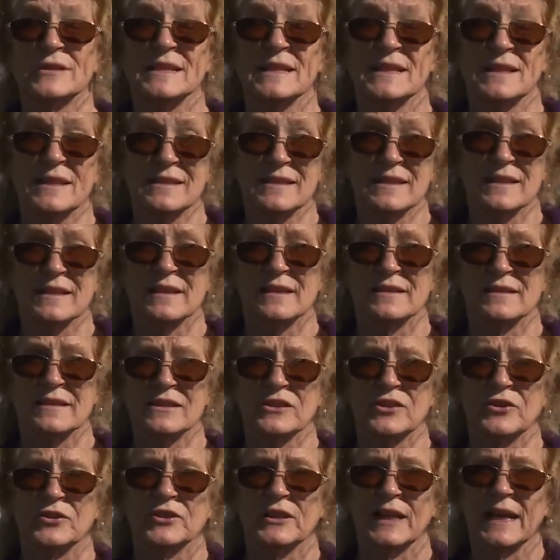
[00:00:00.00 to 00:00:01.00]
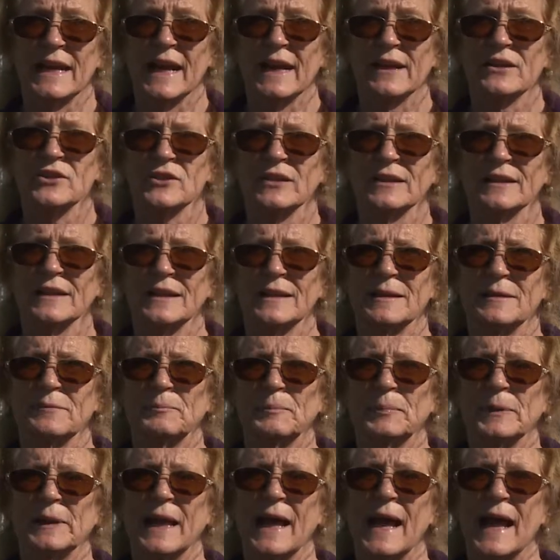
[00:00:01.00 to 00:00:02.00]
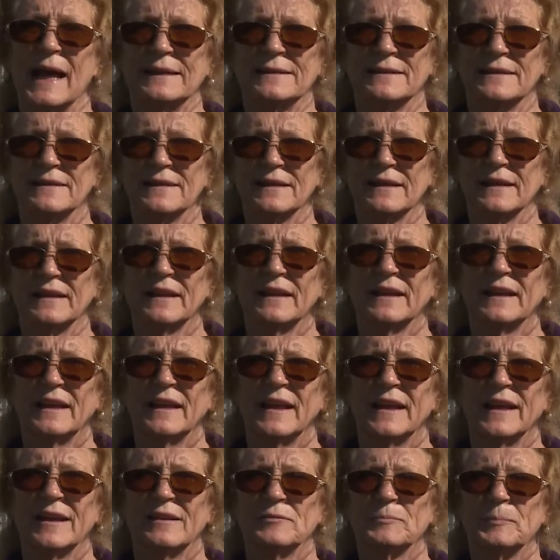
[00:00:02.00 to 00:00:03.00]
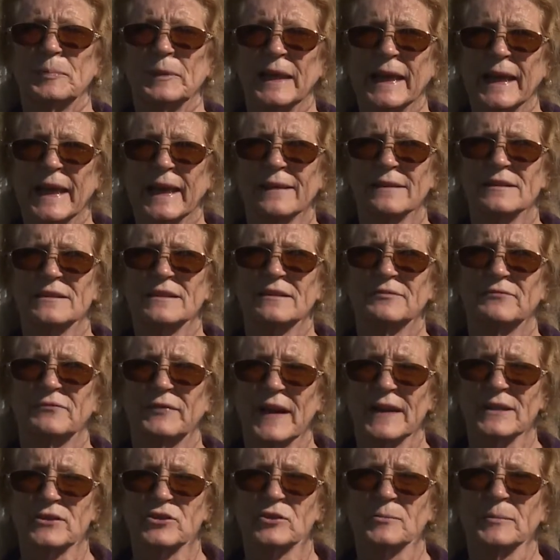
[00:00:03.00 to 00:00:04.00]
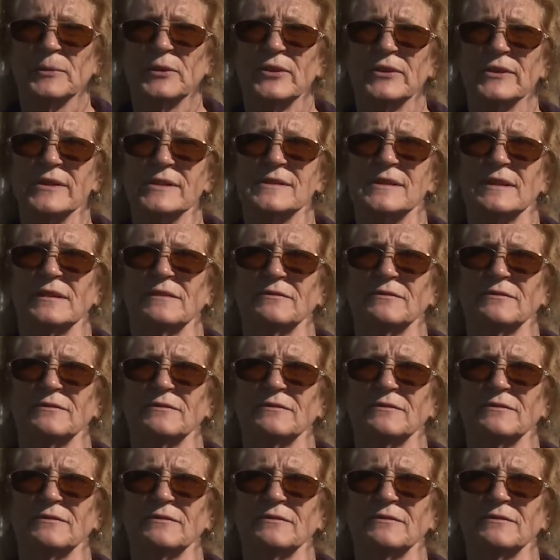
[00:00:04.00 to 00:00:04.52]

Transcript: citizens could actually plot and plant vegetables